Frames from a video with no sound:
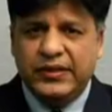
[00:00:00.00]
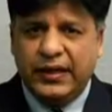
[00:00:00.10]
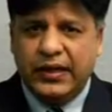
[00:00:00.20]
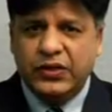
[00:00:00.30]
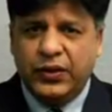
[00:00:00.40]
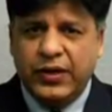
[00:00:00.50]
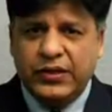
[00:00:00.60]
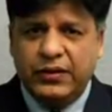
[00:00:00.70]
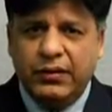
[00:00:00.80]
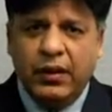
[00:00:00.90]
basic
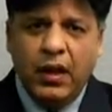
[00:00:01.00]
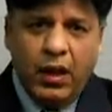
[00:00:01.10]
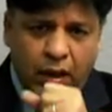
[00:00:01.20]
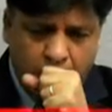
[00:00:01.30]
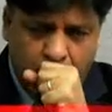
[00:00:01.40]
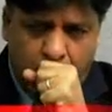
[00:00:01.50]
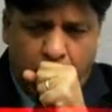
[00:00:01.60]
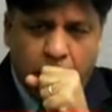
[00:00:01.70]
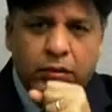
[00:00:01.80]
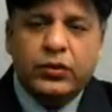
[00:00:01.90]
education
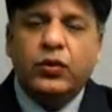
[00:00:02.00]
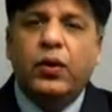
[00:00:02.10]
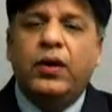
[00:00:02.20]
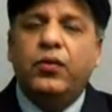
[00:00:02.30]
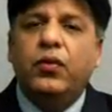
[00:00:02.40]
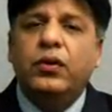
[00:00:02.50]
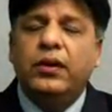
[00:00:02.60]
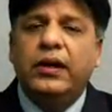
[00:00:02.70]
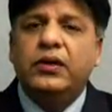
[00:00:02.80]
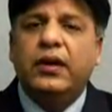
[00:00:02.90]
to
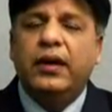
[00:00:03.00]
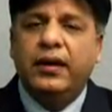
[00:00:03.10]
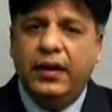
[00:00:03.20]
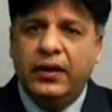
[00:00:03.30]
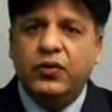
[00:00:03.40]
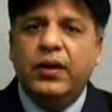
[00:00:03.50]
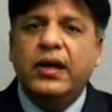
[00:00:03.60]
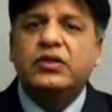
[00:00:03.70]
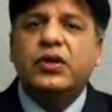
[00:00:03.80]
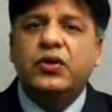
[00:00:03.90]
enroll into
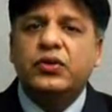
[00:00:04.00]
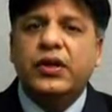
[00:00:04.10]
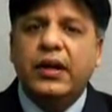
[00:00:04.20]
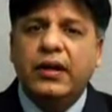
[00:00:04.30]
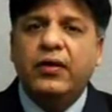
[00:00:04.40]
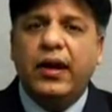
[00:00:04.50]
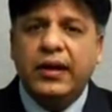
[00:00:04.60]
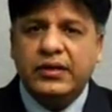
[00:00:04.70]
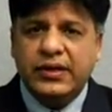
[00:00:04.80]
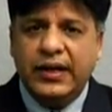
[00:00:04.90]
an institution in the
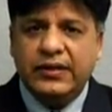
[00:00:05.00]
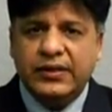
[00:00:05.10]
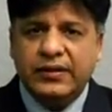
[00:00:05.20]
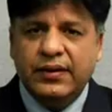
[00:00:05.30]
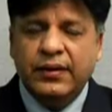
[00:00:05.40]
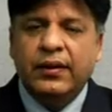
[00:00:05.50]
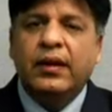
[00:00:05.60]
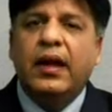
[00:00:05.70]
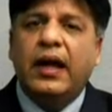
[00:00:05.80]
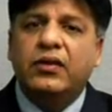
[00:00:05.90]
United States,
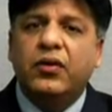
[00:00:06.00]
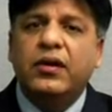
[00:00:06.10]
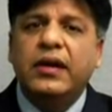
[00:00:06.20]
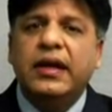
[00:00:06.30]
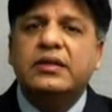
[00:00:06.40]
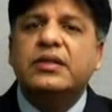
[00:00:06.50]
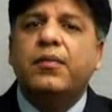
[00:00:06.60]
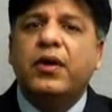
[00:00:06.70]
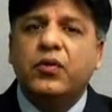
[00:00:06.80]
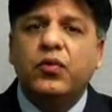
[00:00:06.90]
and thirdly,
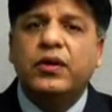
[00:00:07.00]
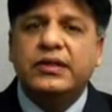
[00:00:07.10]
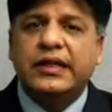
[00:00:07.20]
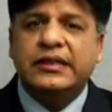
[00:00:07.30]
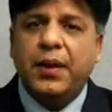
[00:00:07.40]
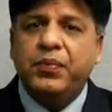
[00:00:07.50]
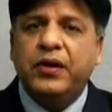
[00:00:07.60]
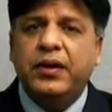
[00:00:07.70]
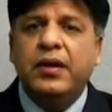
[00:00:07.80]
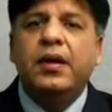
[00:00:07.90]
someone who is
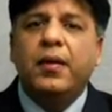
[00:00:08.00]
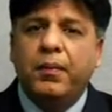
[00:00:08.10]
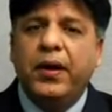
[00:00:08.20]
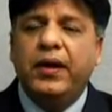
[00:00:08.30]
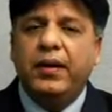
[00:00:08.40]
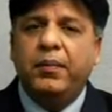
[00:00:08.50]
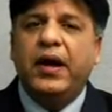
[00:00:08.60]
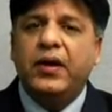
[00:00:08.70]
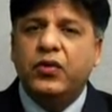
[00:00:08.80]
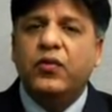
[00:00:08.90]
accepted by
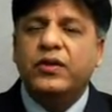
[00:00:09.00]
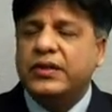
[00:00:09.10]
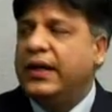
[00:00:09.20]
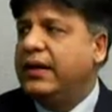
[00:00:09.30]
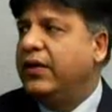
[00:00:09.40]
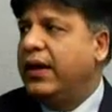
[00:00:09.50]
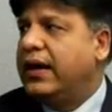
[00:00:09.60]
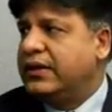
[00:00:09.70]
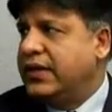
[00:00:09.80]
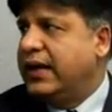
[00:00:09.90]
a university in the
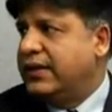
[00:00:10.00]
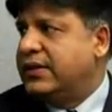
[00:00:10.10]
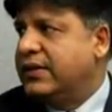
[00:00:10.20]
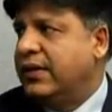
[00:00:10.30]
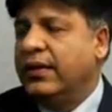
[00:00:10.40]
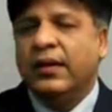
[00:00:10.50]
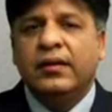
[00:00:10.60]
United States.